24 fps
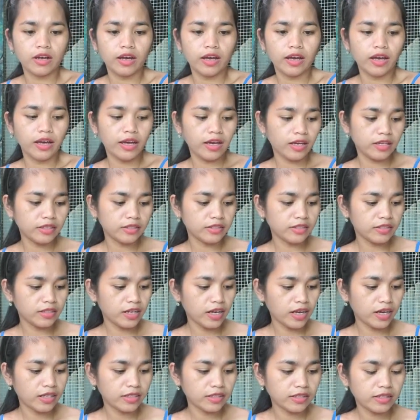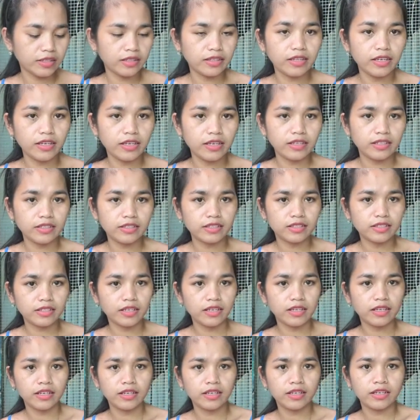And not this.
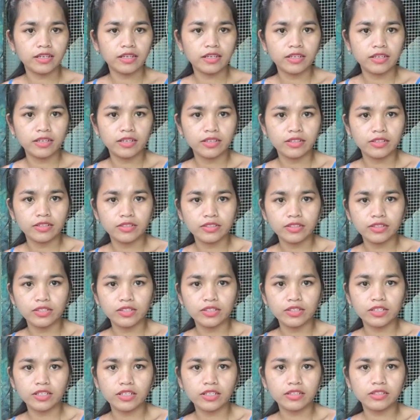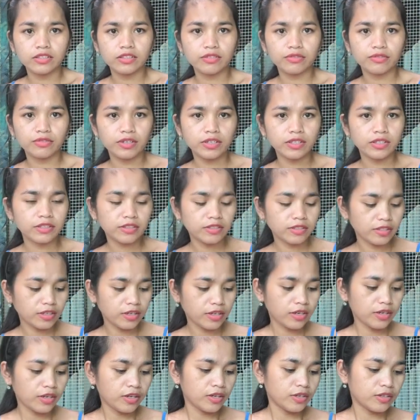Did you see the difference?
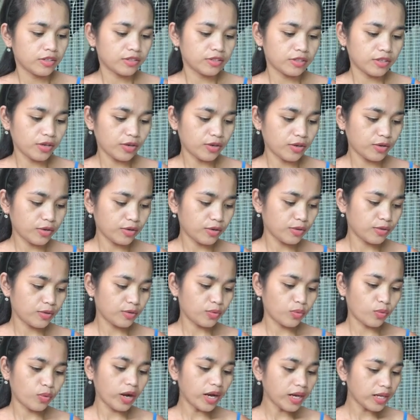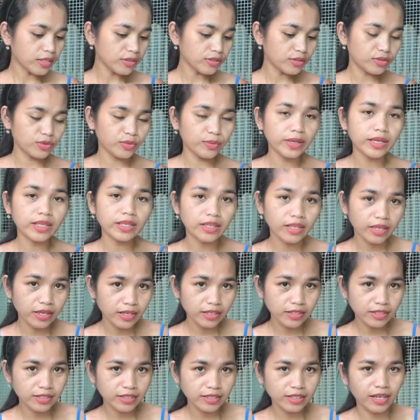So while doing
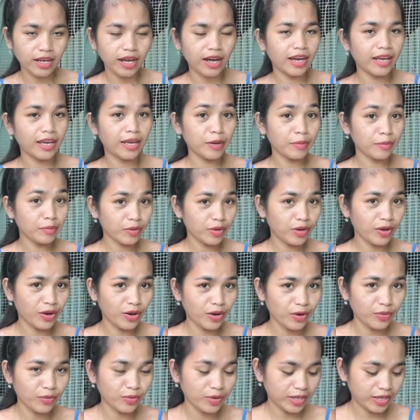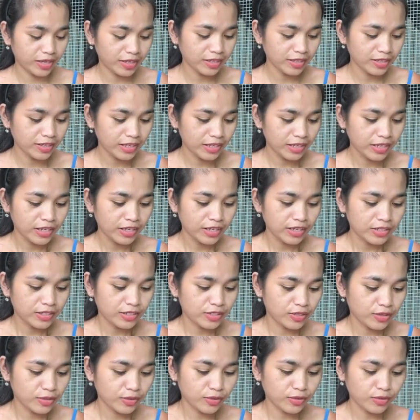this, I am going
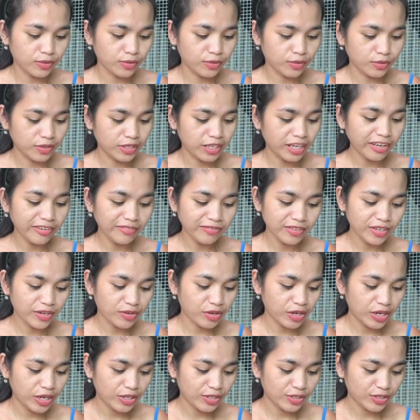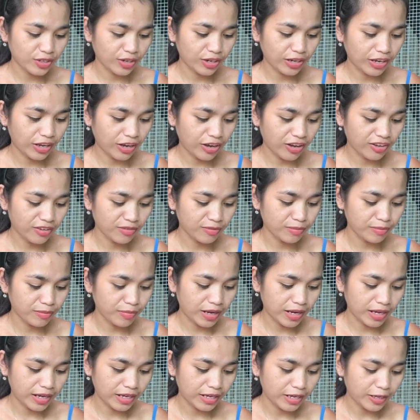to give narration of
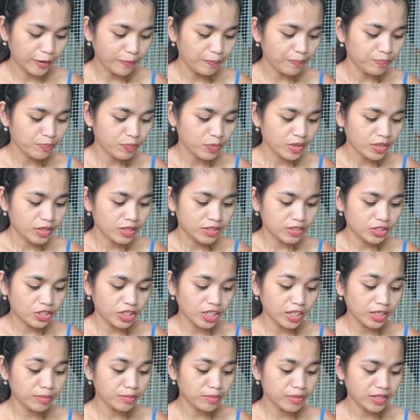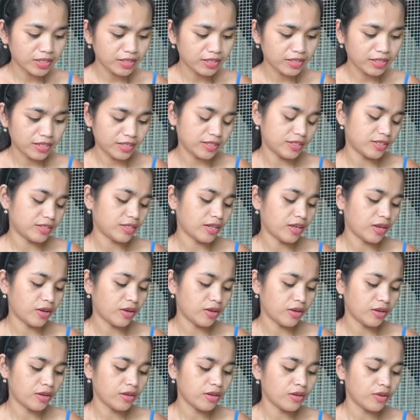my chicken business.
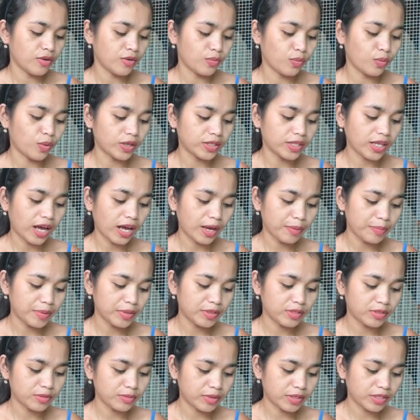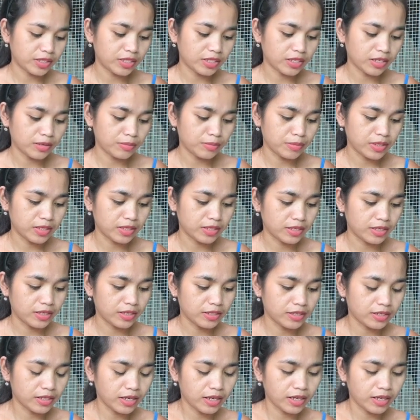What happened to my chicken business?